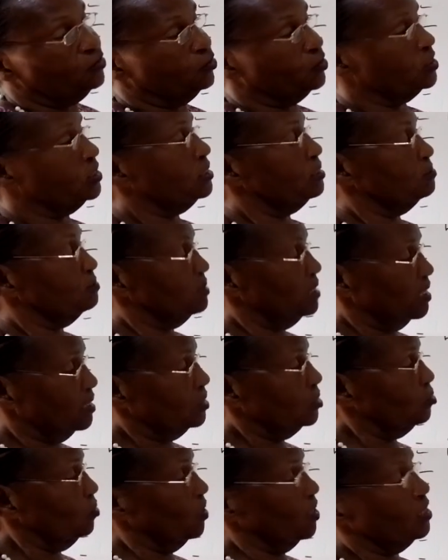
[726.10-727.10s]
to
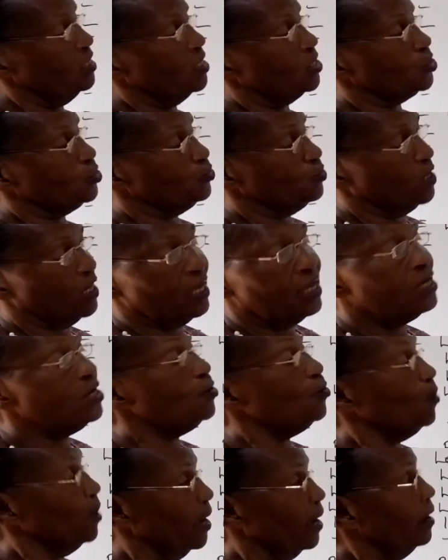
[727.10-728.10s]
set your industry
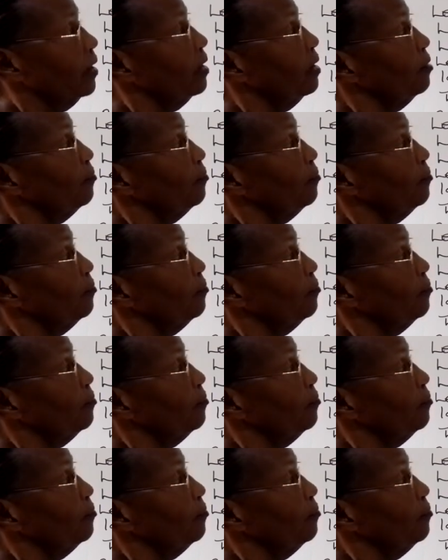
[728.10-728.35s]
anywhere.